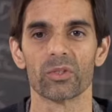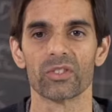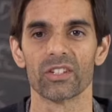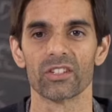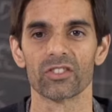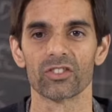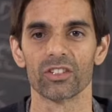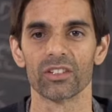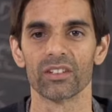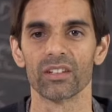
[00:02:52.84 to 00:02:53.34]

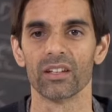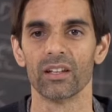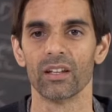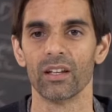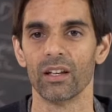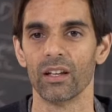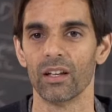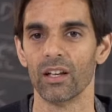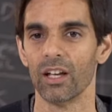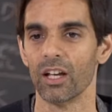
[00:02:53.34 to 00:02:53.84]
position.
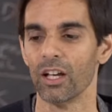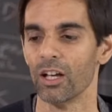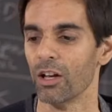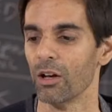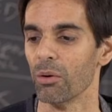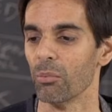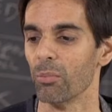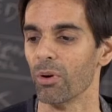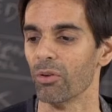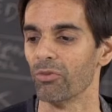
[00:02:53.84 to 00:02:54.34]

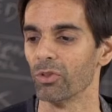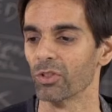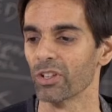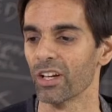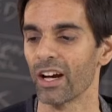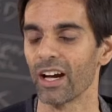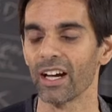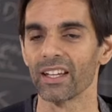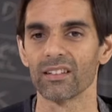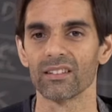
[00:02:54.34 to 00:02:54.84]
But for the
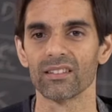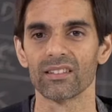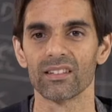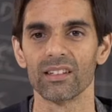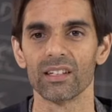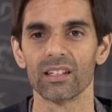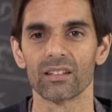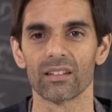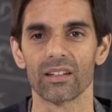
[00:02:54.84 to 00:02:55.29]
hide and seek